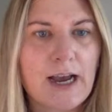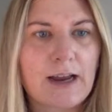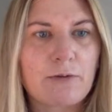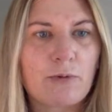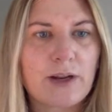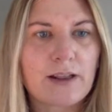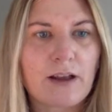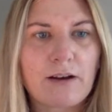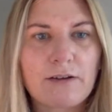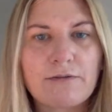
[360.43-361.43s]
And
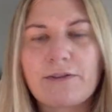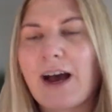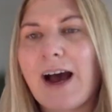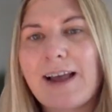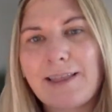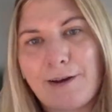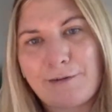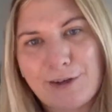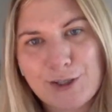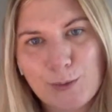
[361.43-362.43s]
I
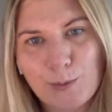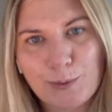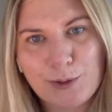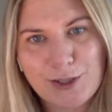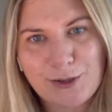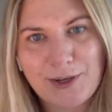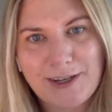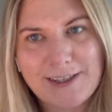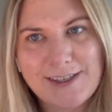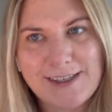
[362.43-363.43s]
love customer personas,